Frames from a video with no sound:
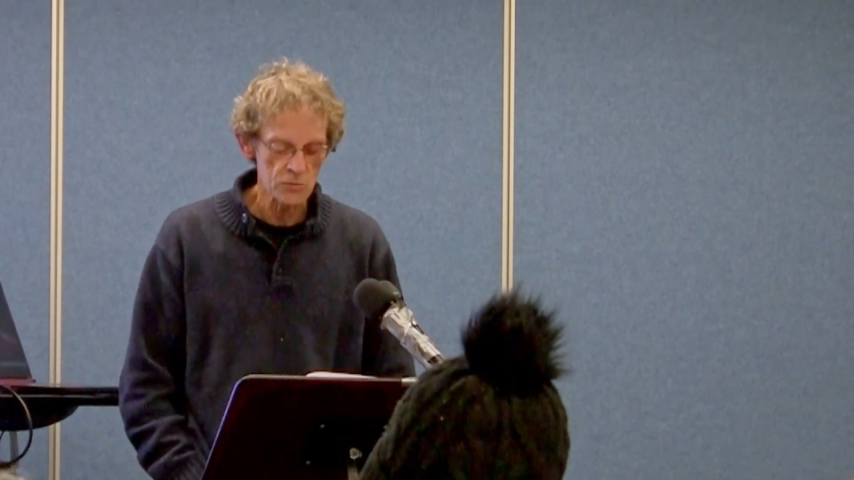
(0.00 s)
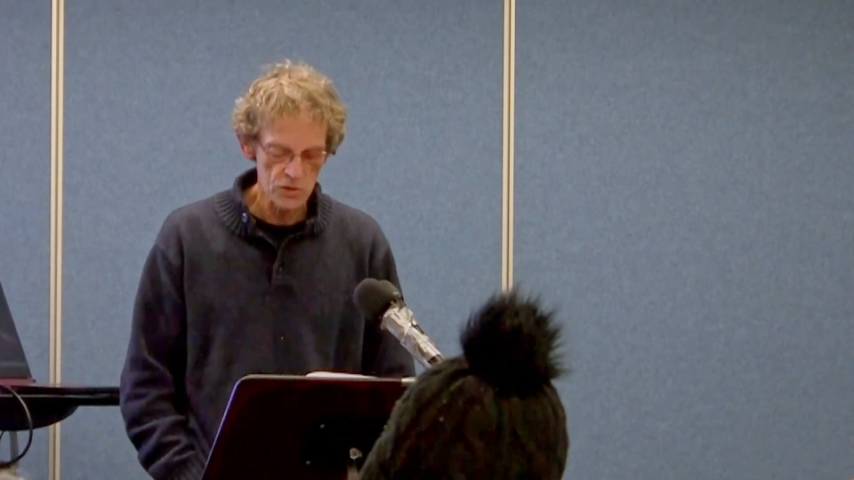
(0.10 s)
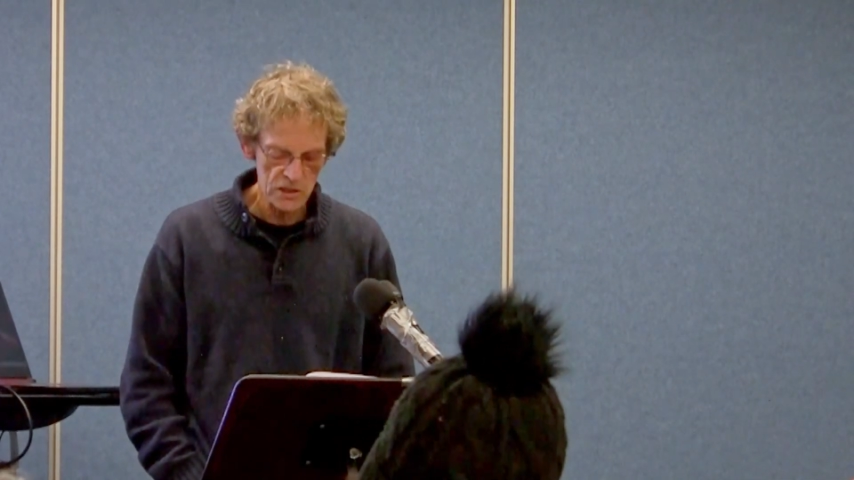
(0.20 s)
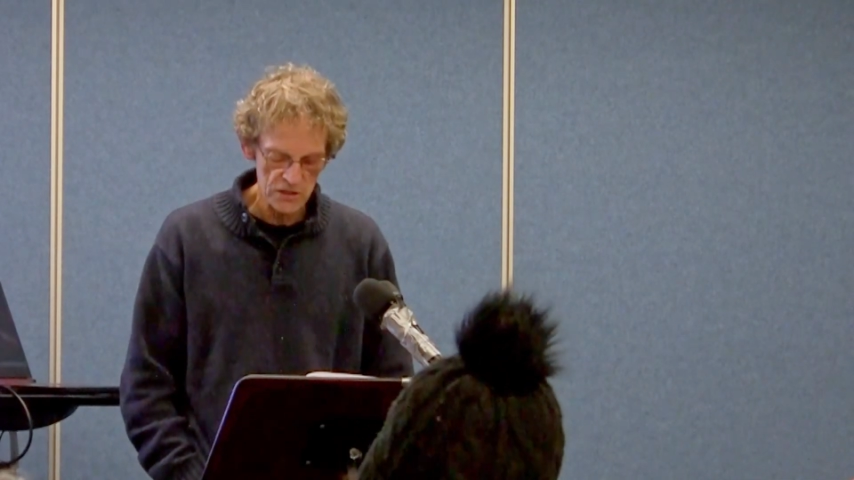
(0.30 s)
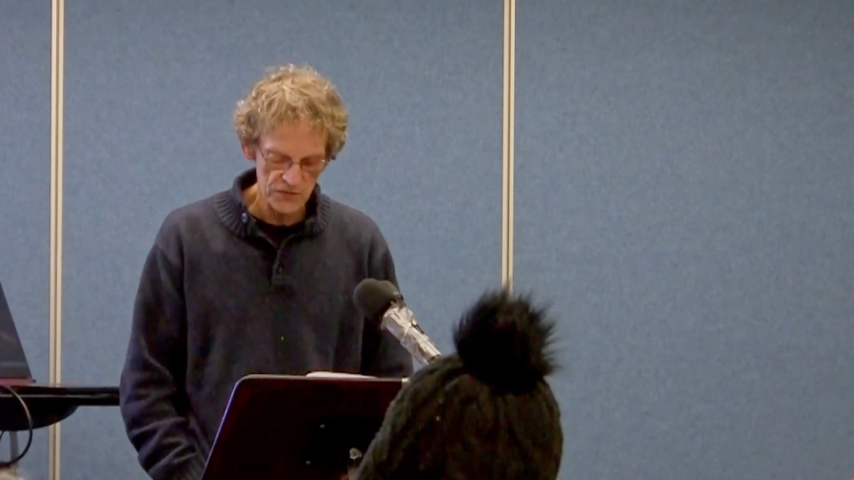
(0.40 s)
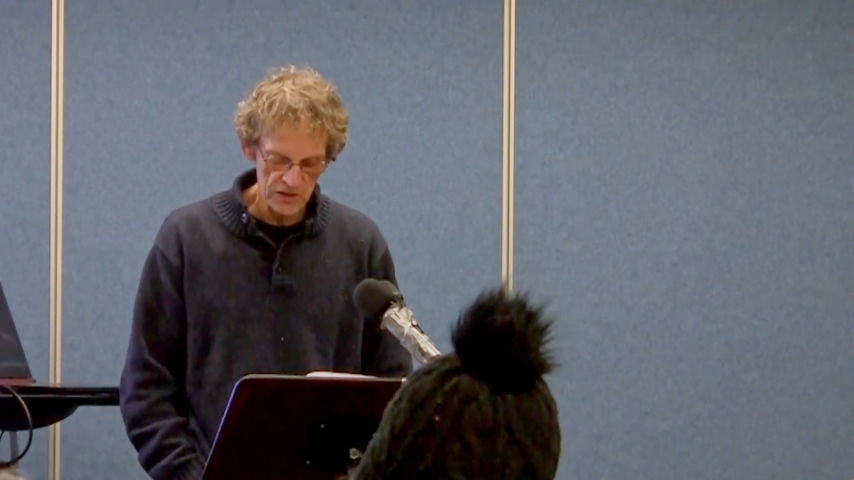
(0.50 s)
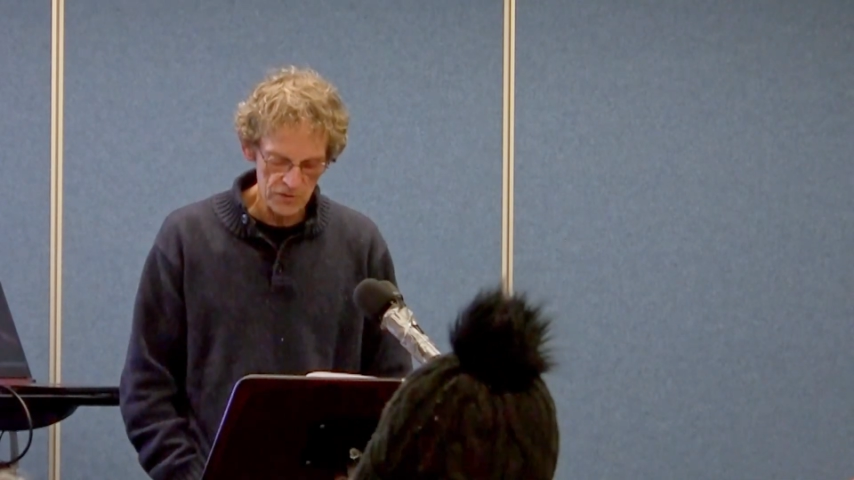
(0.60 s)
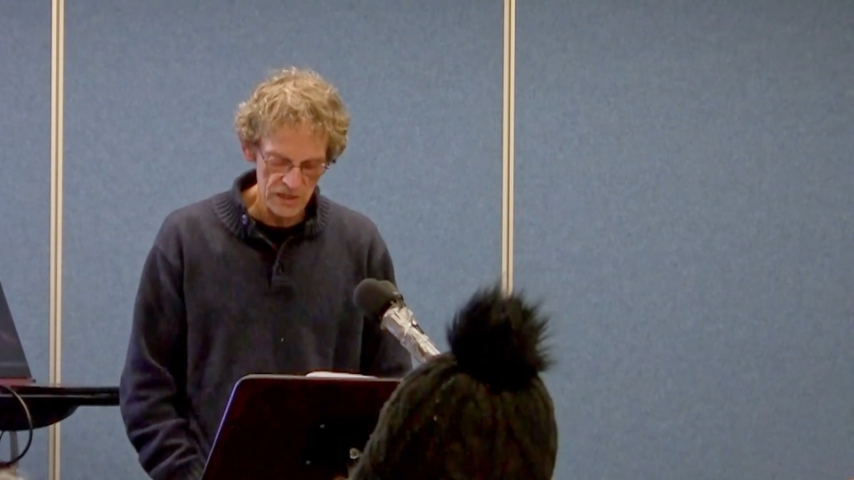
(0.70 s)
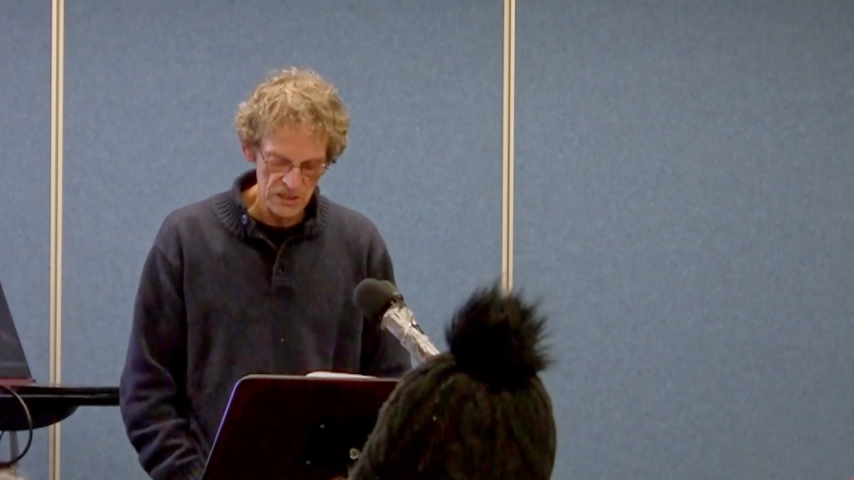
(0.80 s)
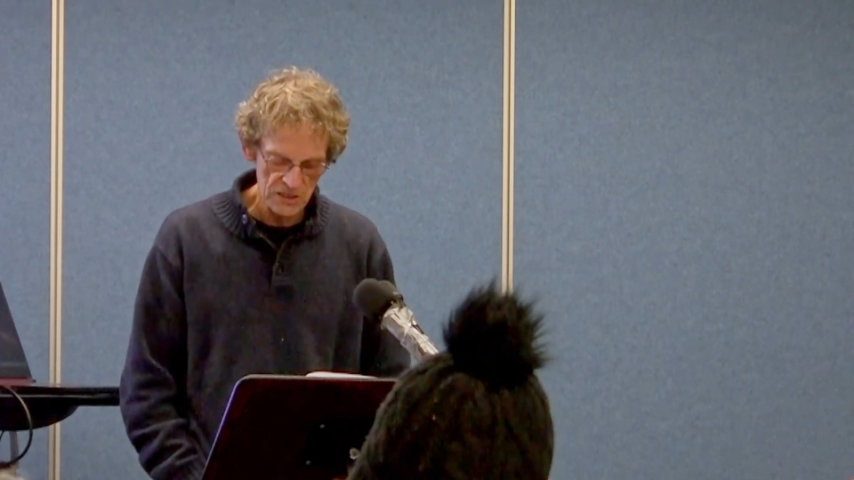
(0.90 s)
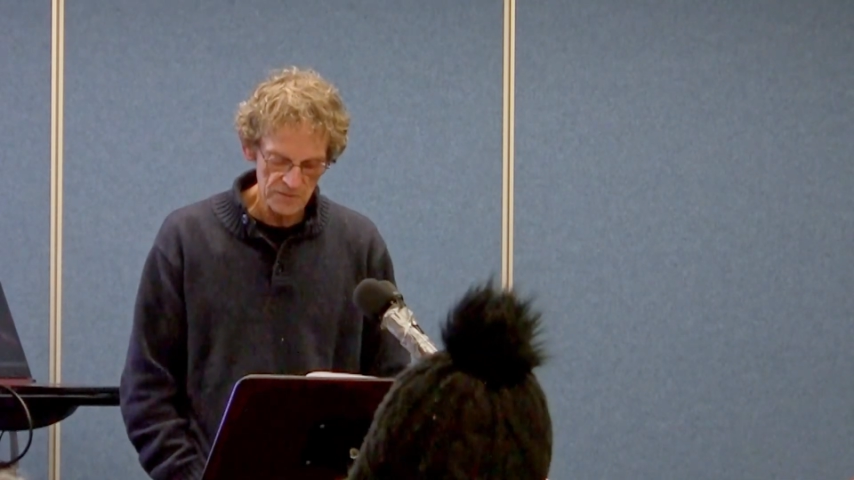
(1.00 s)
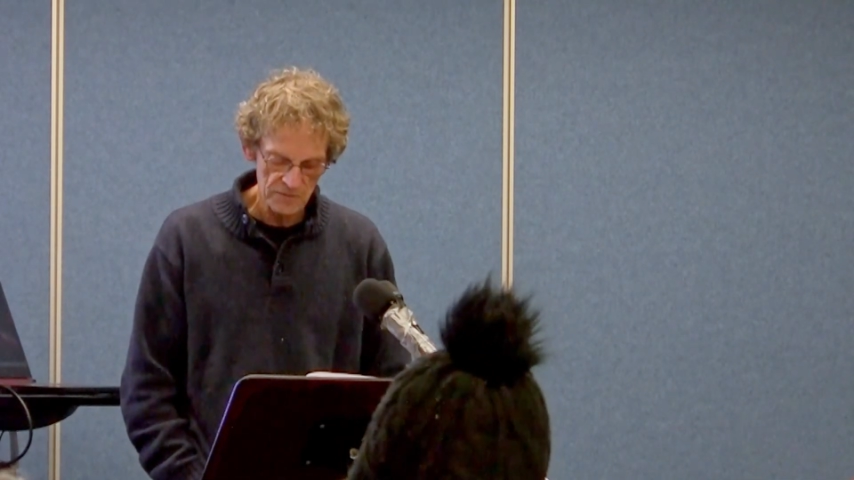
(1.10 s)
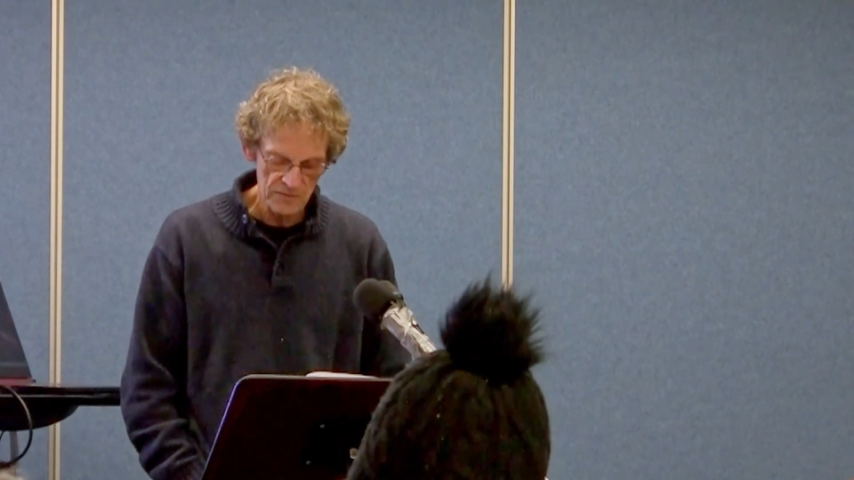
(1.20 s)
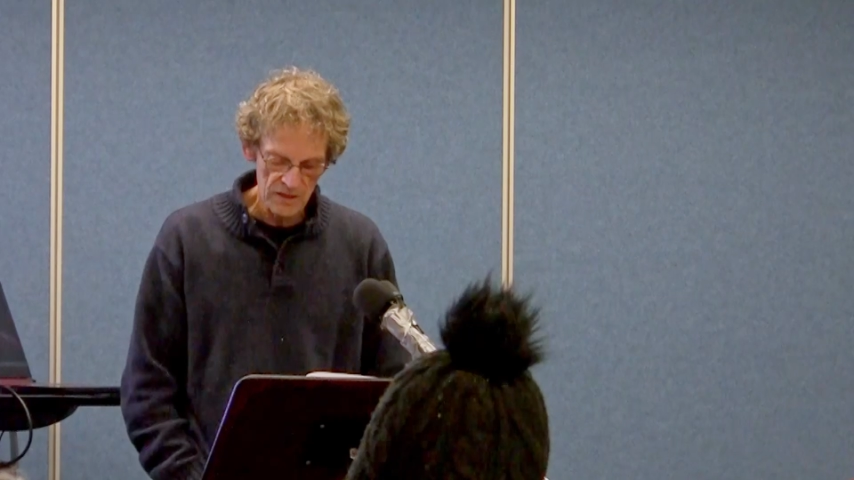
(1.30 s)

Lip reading: Workers' Federation,